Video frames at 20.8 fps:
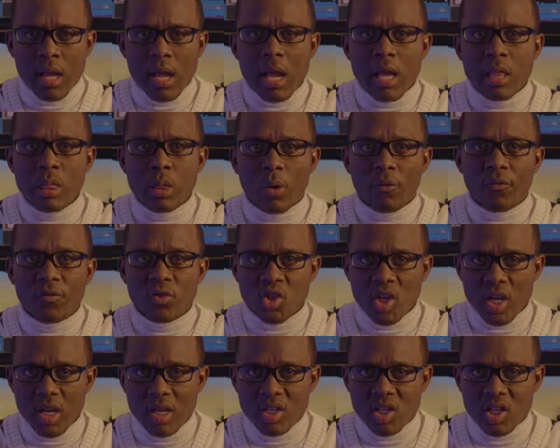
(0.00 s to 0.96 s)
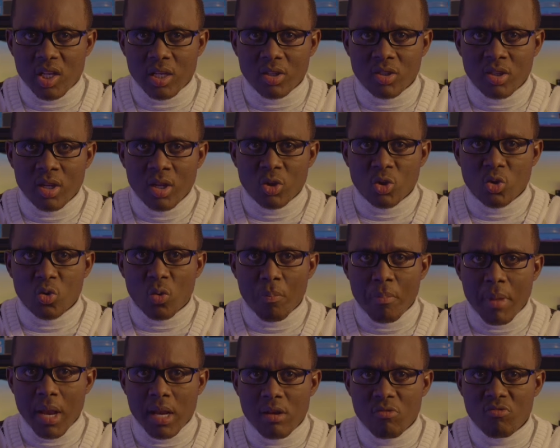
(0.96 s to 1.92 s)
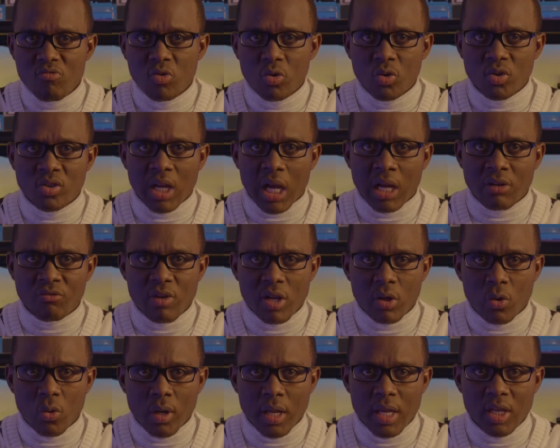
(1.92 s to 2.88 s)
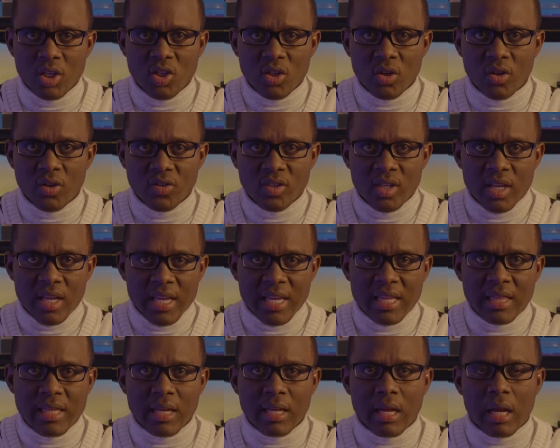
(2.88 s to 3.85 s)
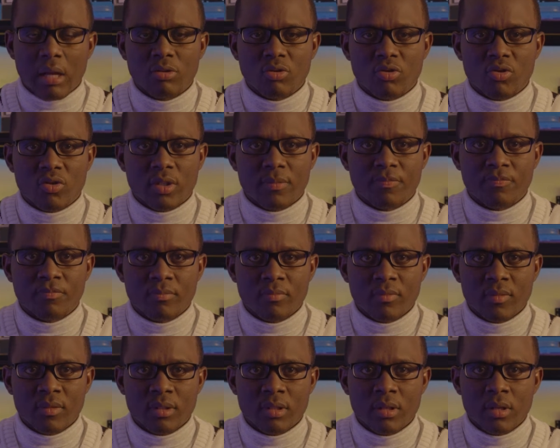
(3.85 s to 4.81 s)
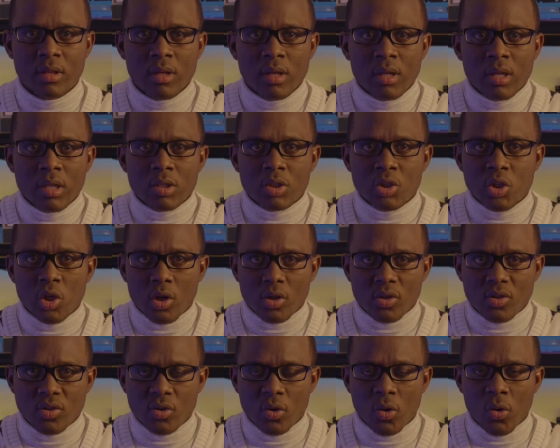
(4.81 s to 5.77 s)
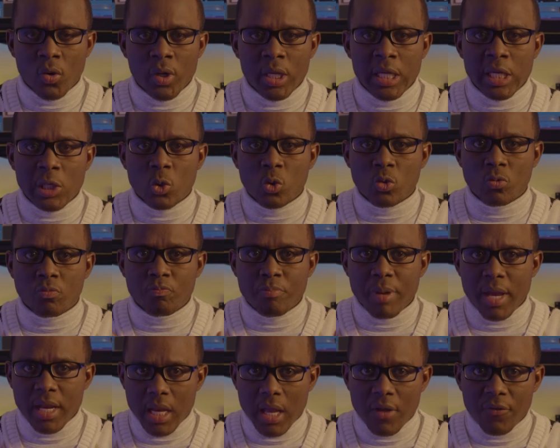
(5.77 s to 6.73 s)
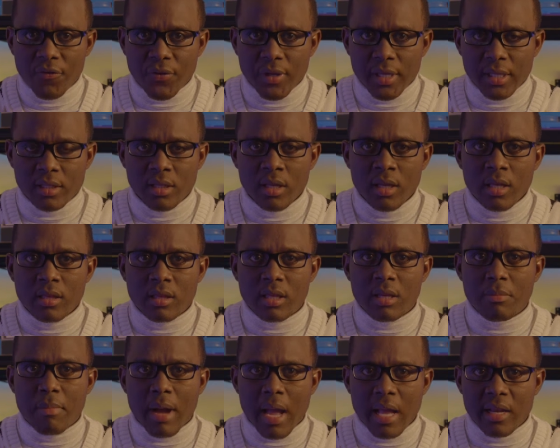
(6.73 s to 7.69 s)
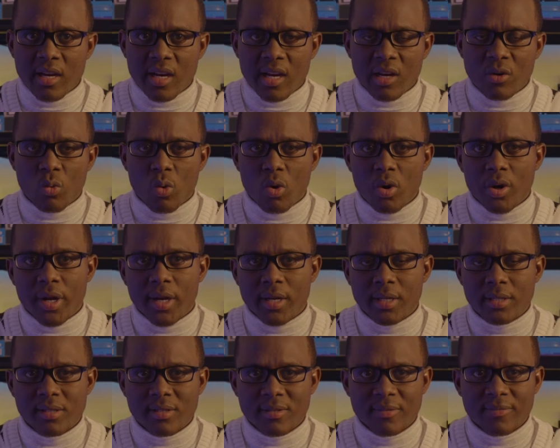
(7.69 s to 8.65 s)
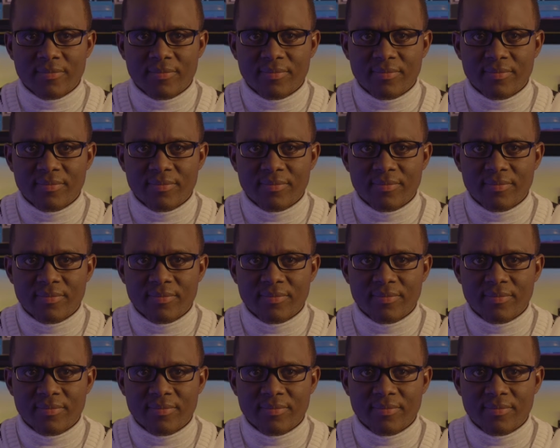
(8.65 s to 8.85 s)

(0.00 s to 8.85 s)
enough changes to many rules and regulations in the country, just so it could benefit the migrant workers.